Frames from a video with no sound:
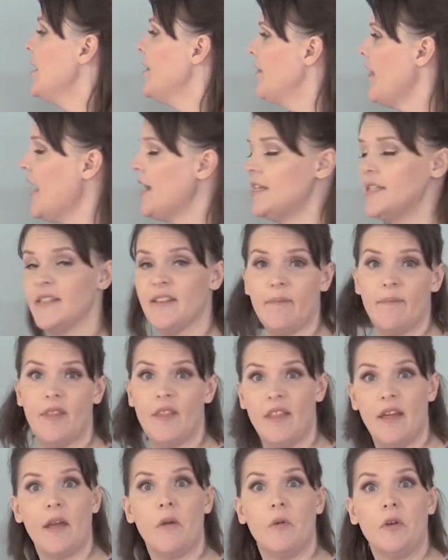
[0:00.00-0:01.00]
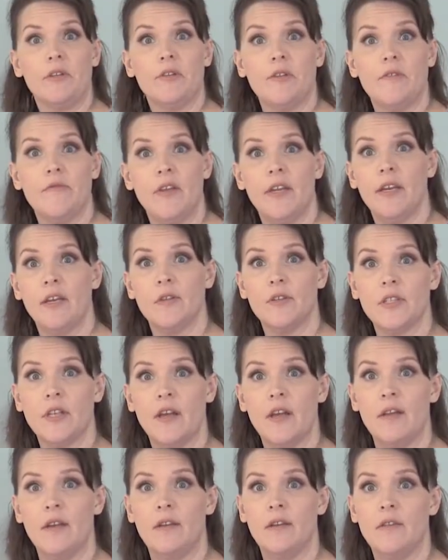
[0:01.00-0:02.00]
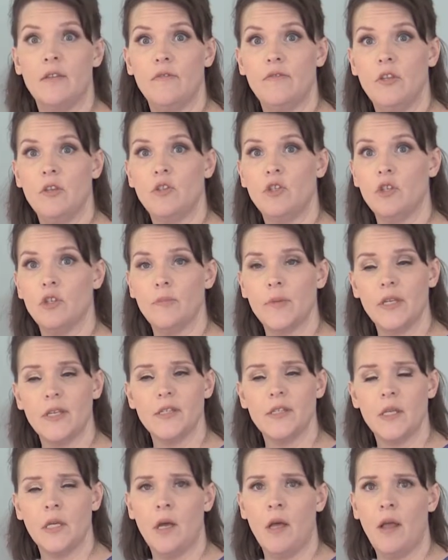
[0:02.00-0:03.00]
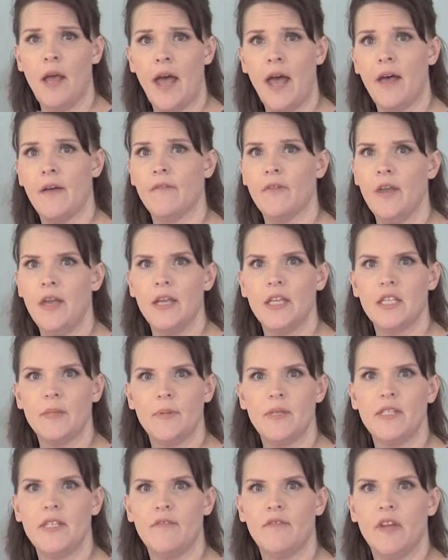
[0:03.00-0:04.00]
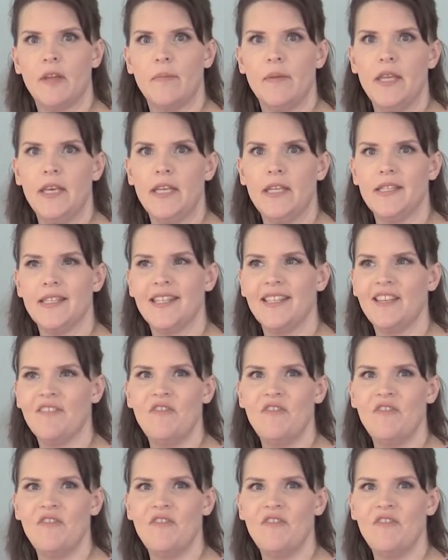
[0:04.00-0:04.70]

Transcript: That is something that I will do videos on in the future because they all have specific meanings.